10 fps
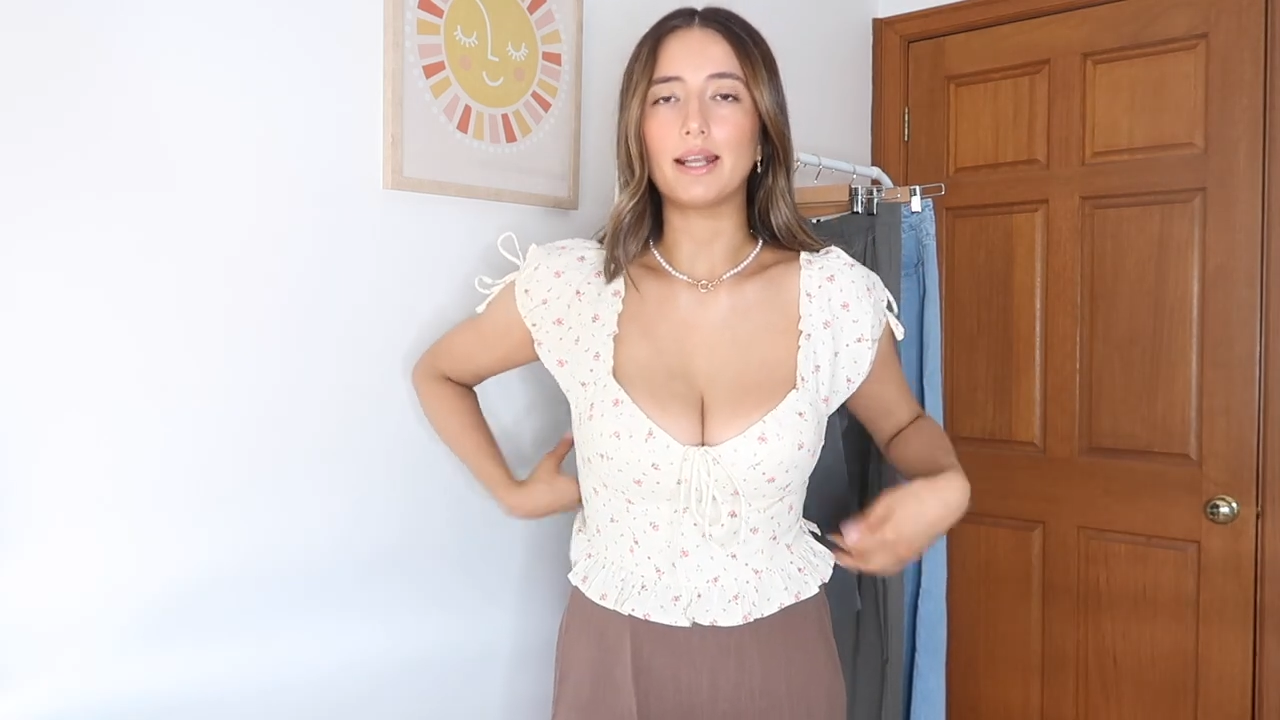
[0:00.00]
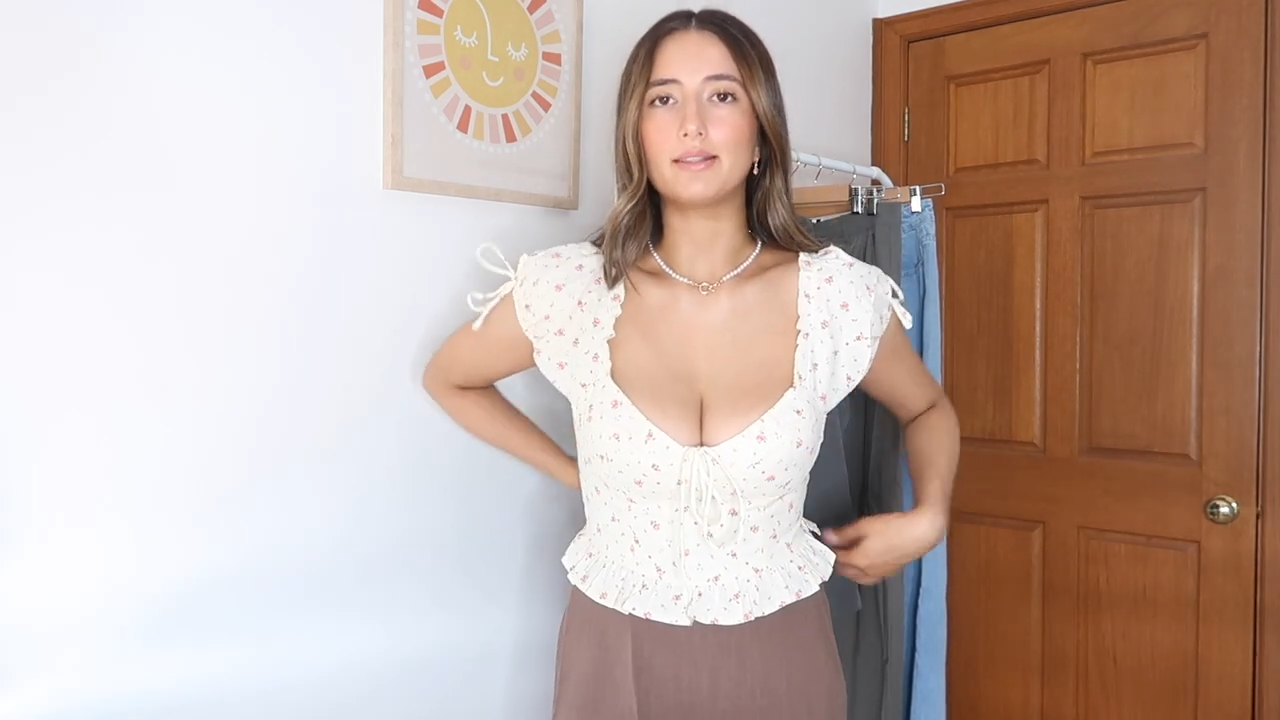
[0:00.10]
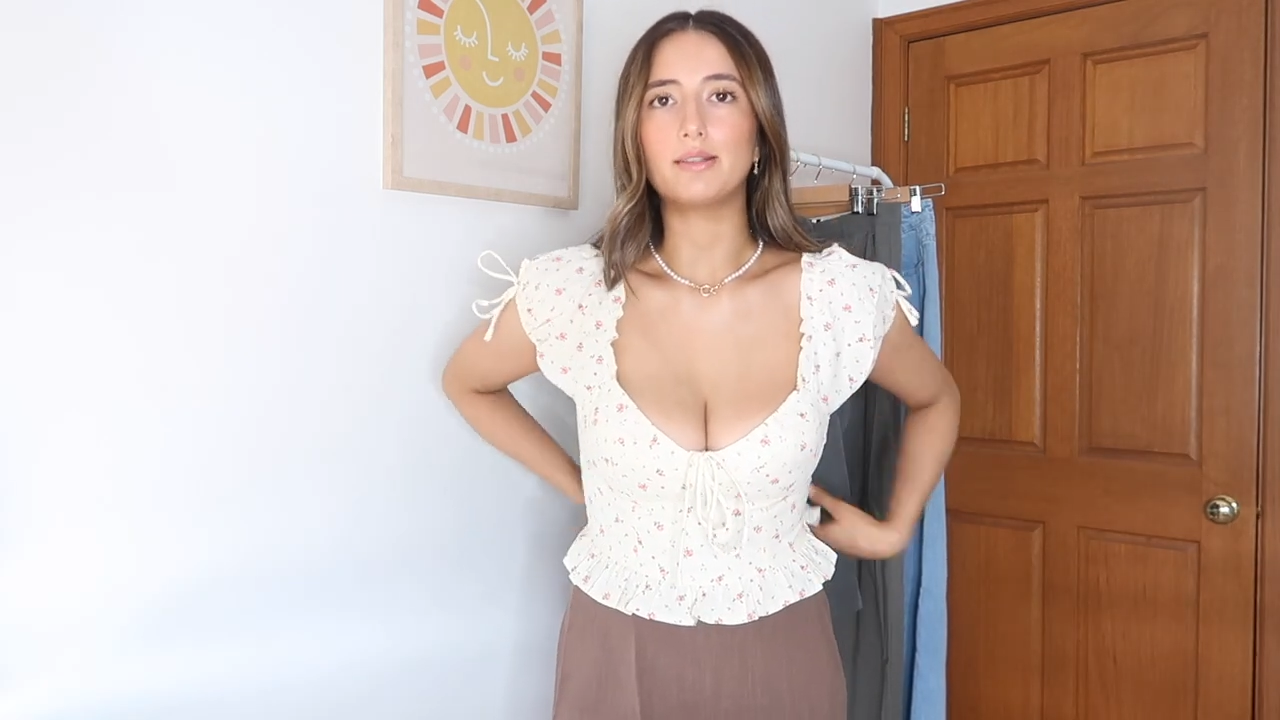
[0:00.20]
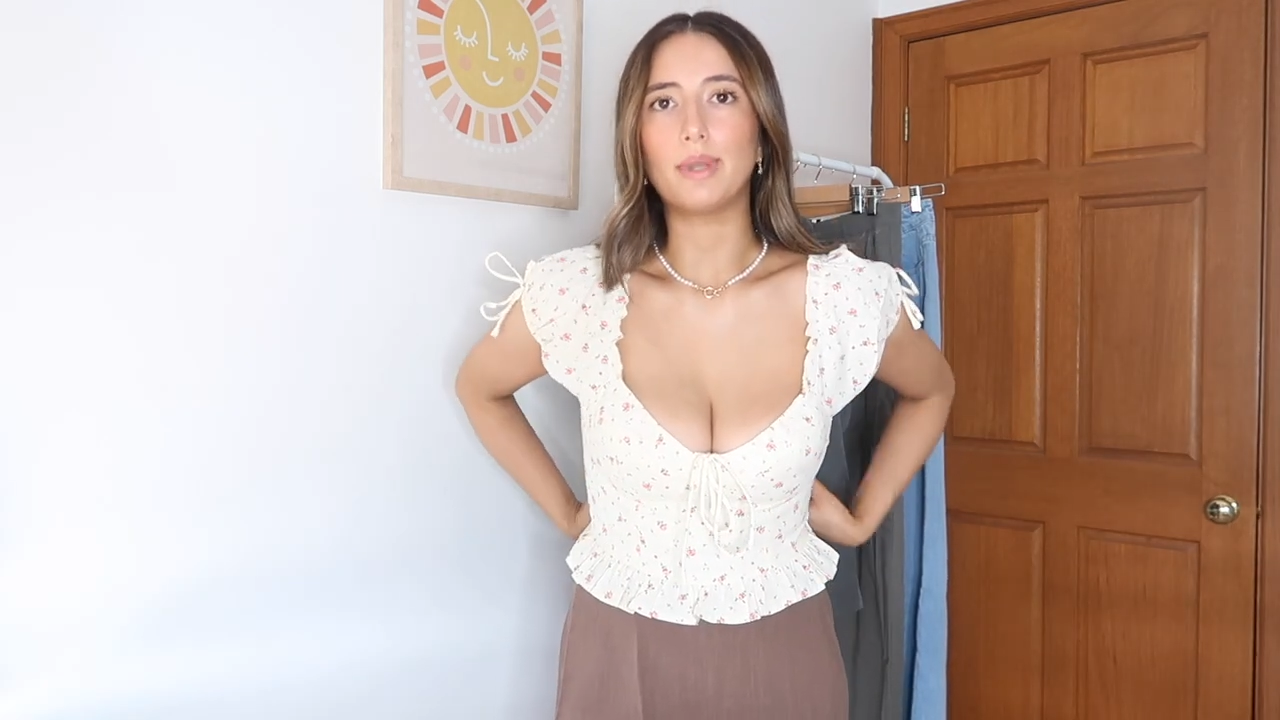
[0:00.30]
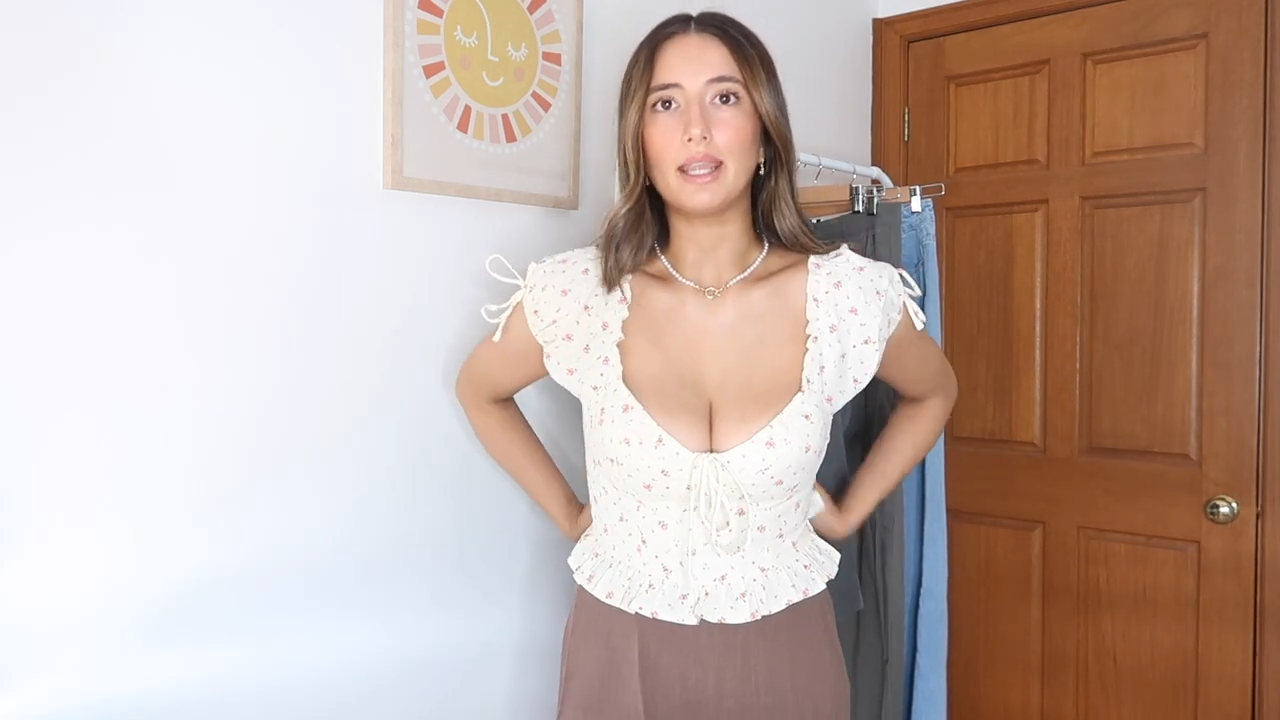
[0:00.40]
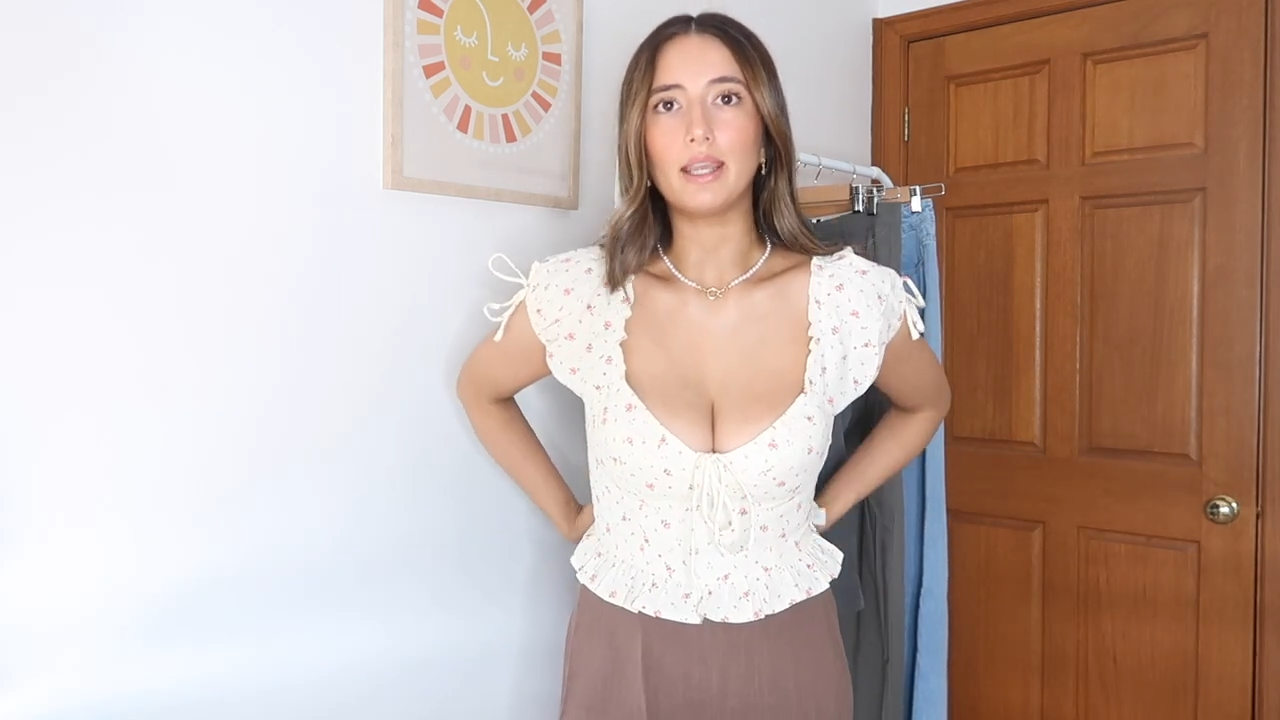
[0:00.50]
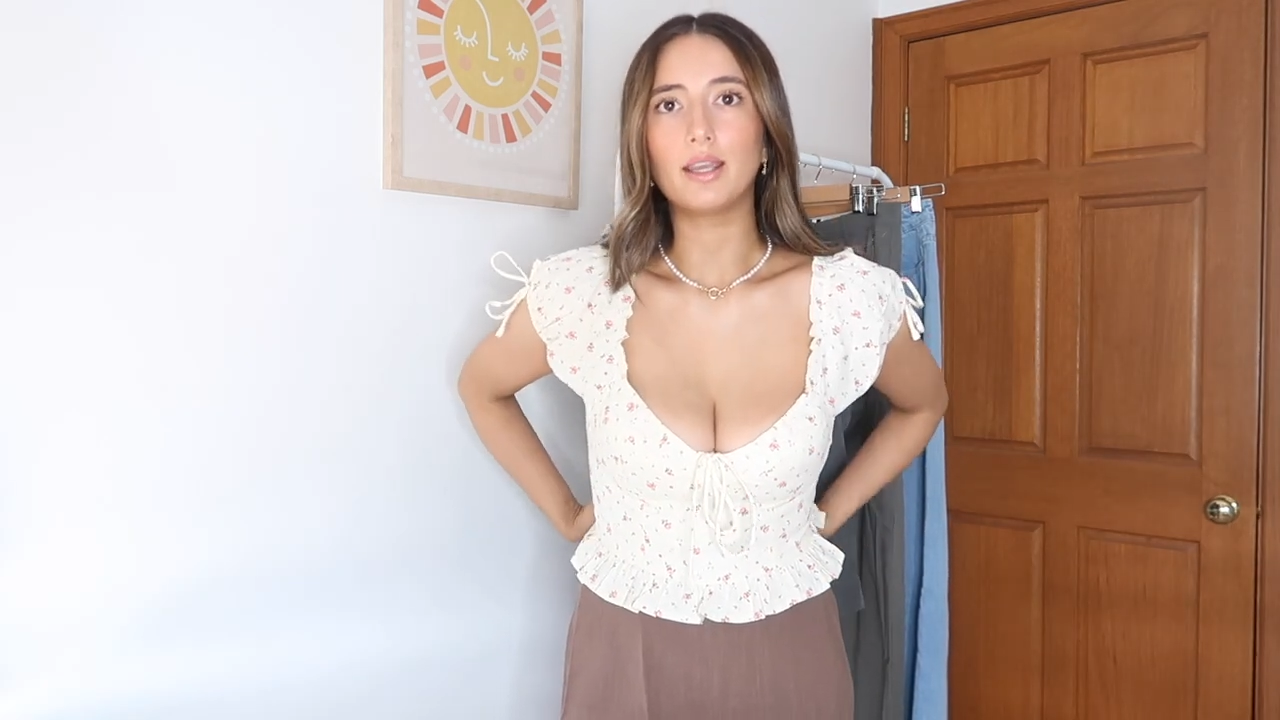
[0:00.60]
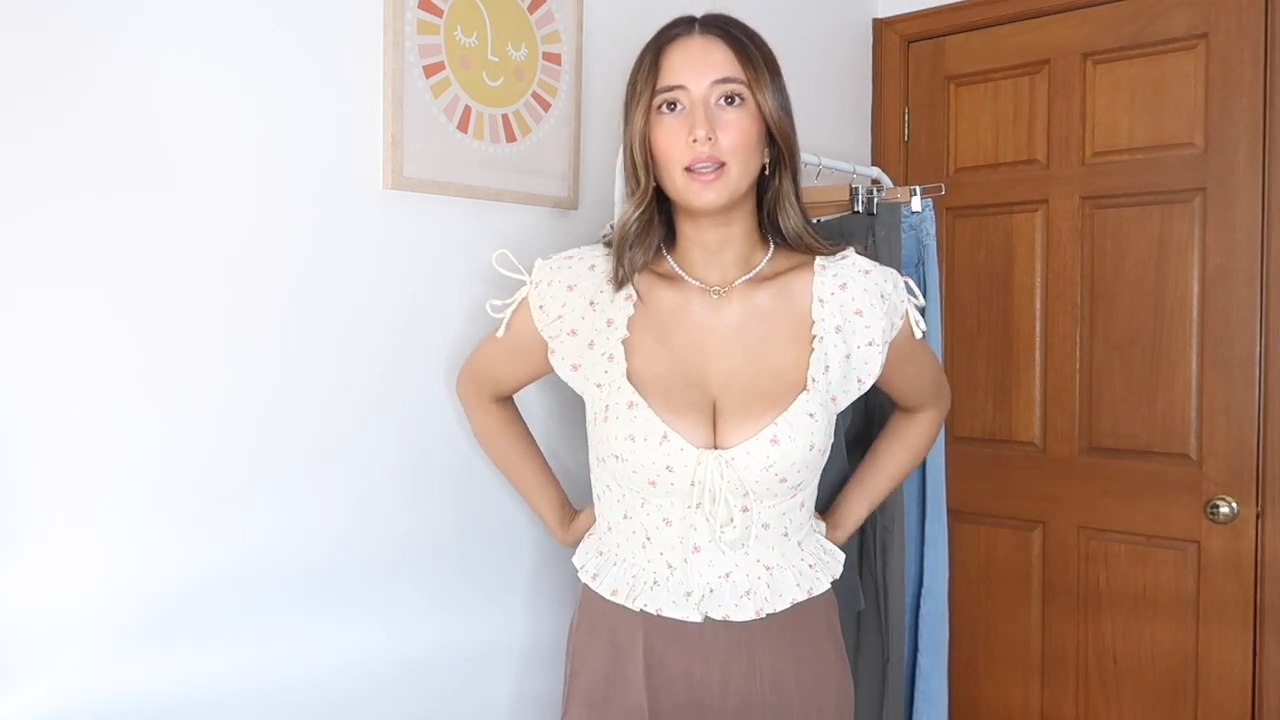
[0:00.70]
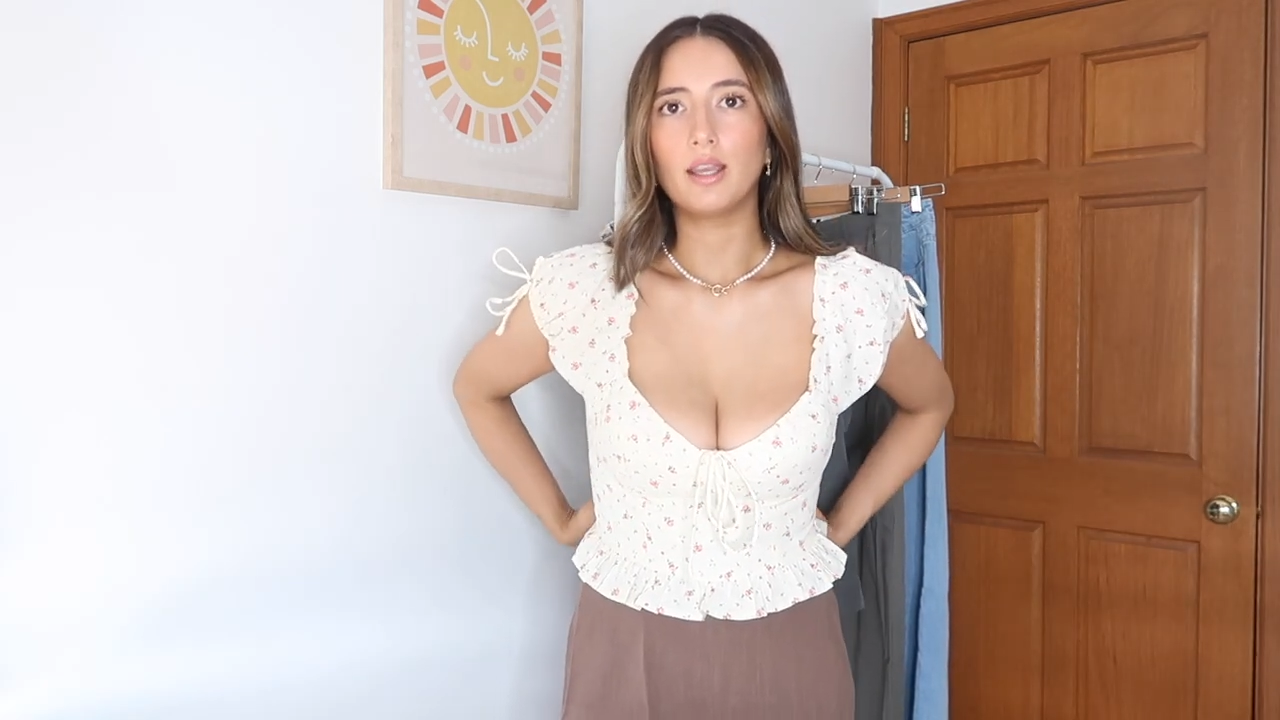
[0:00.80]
has to be